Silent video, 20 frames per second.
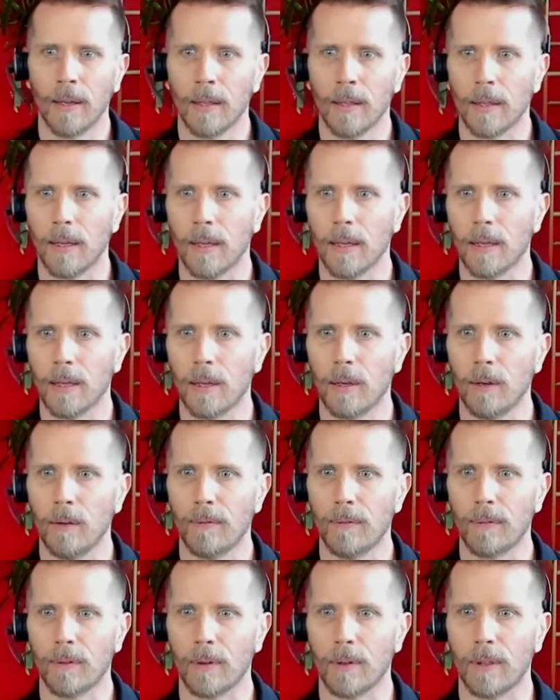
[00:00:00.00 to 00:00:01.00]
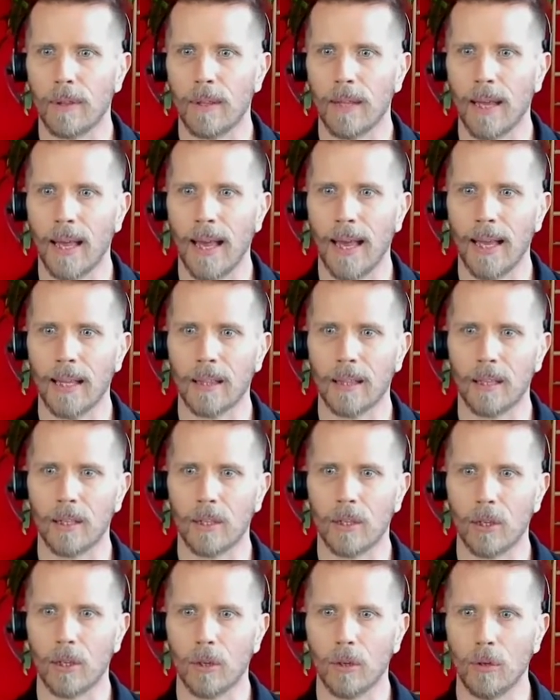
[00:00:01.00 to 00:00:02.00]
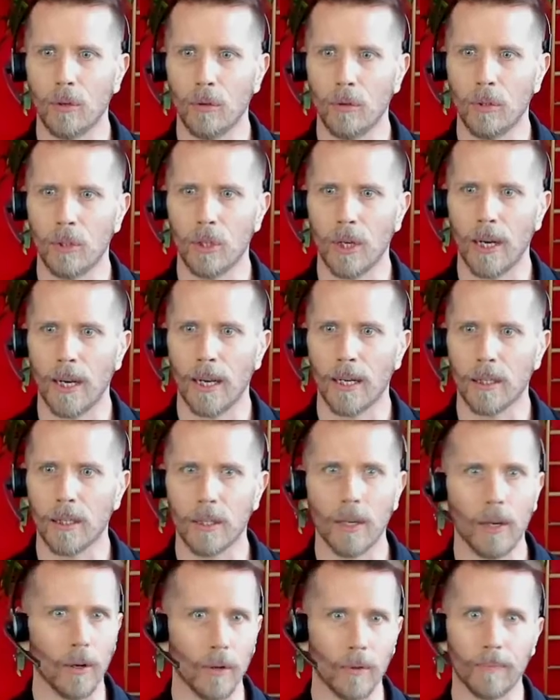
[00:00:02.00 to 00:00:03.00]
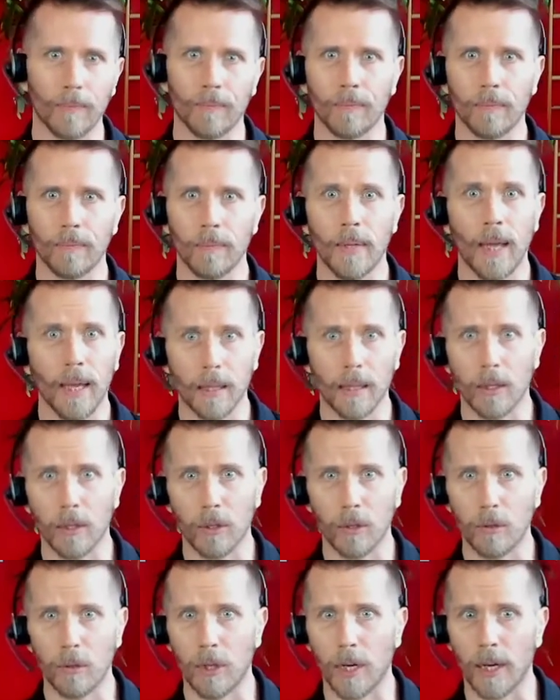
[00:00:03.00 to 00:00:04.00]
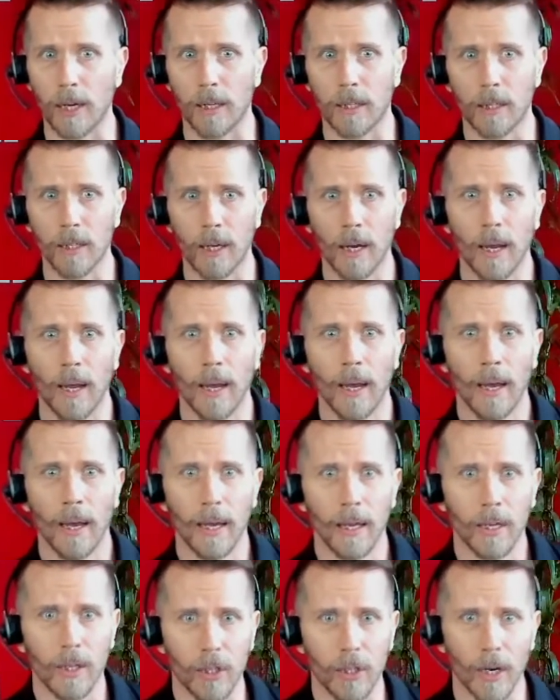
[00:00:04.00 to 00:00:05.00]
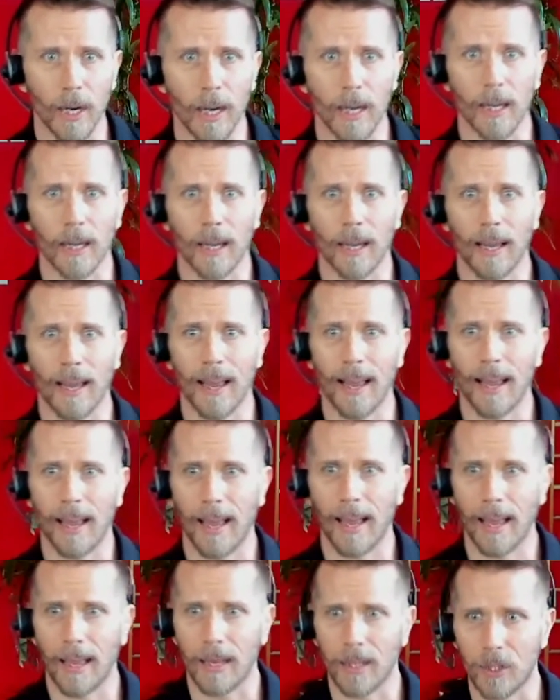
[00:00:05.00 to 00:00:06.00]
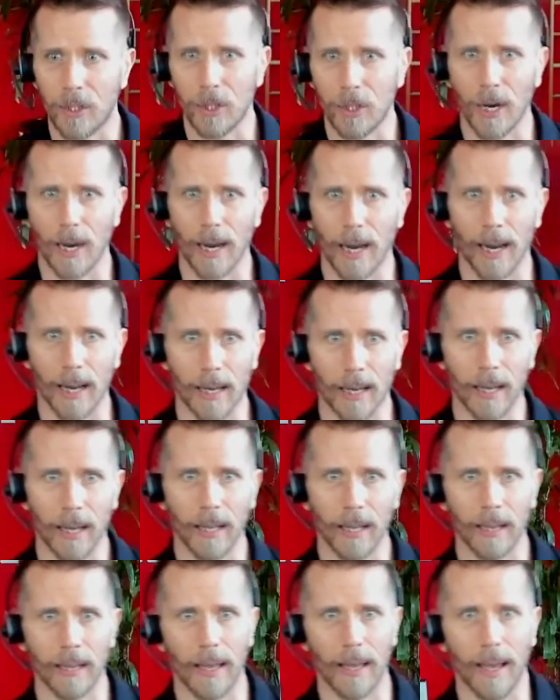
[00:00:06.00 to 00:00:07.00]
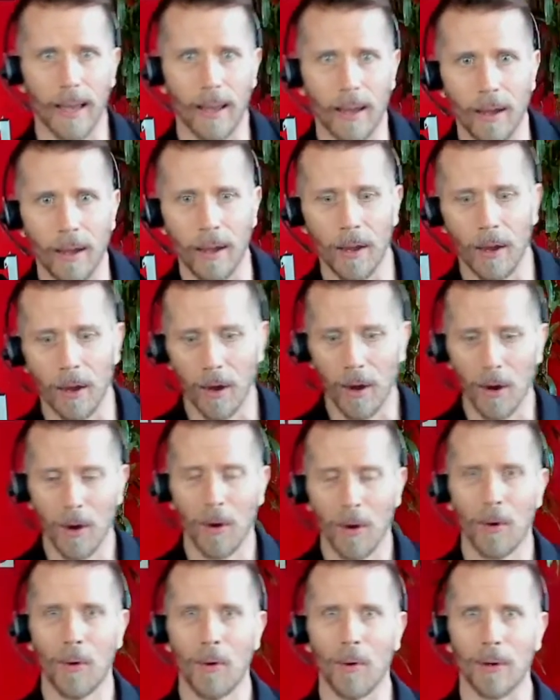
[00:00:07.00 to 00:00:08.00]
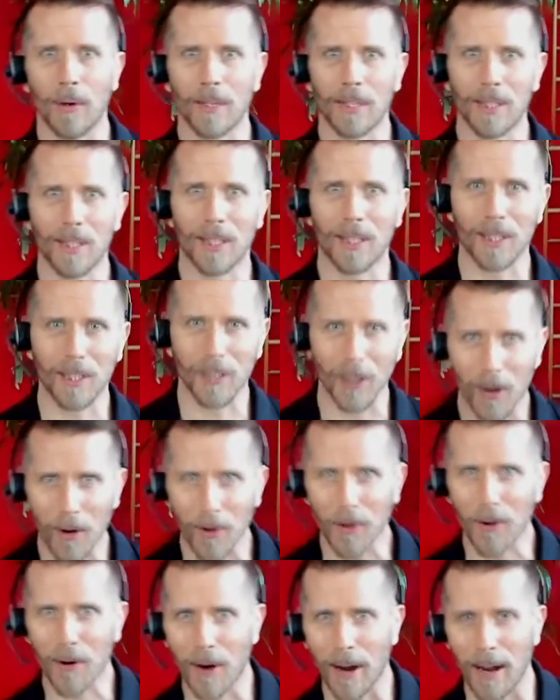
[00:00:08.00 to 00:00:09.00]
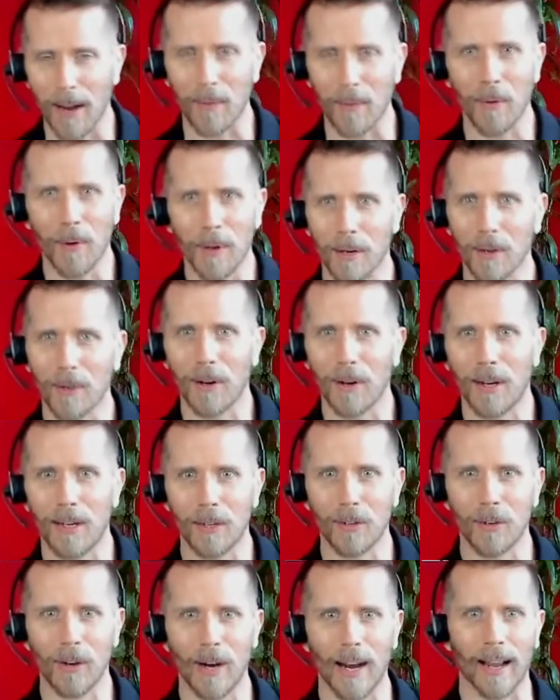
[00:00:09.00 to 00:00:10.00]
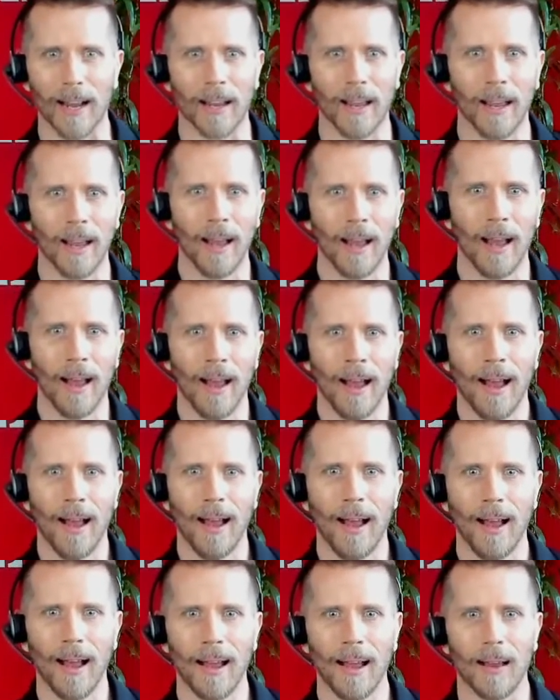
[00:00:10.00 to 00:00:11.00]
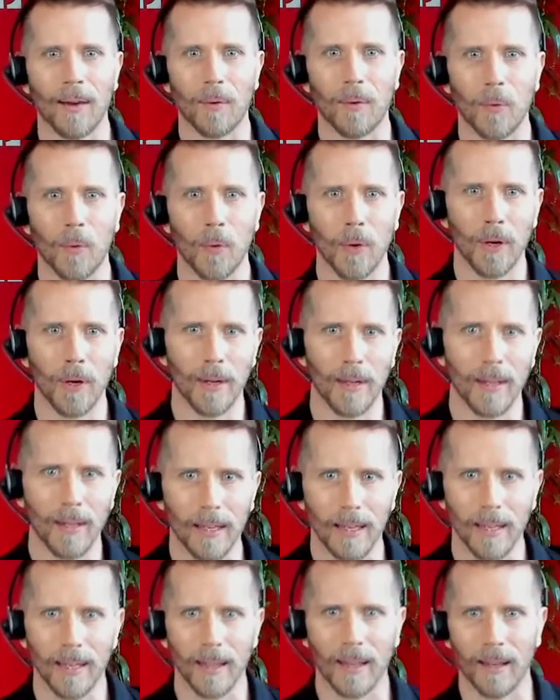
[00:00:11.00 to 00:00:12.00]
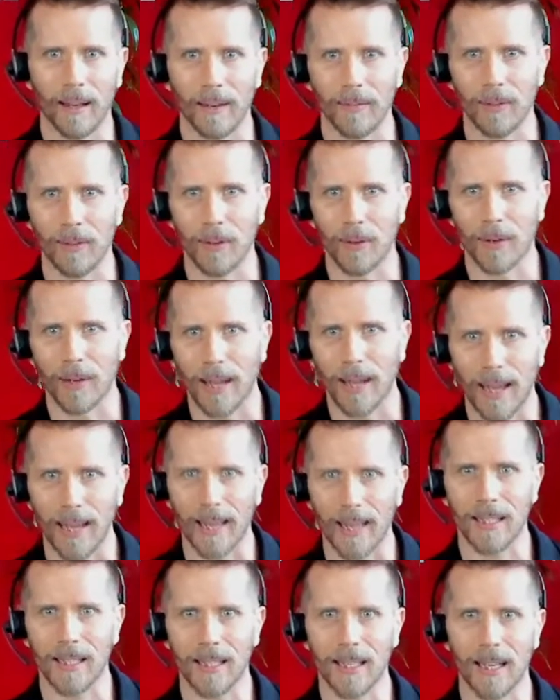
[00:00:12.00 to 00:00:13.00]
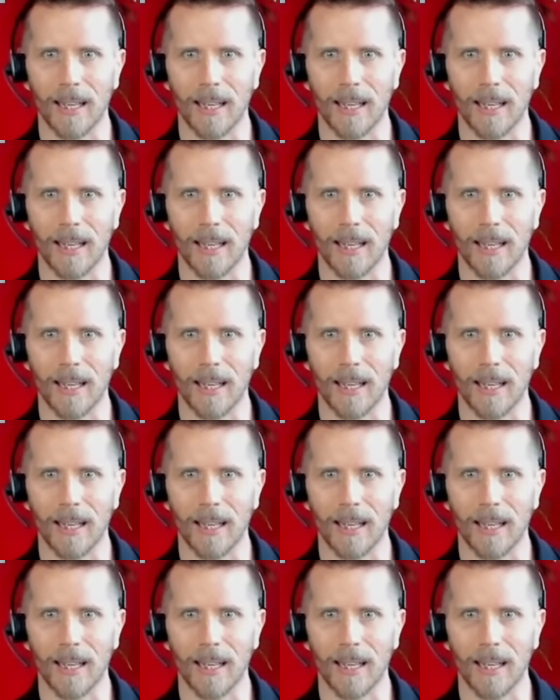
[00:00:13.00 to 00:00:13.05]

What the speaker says: Thank you for that. The two Jakes. No, not the two Jakes. Jake and Jake. That was so great. What a great track. I really love you guys.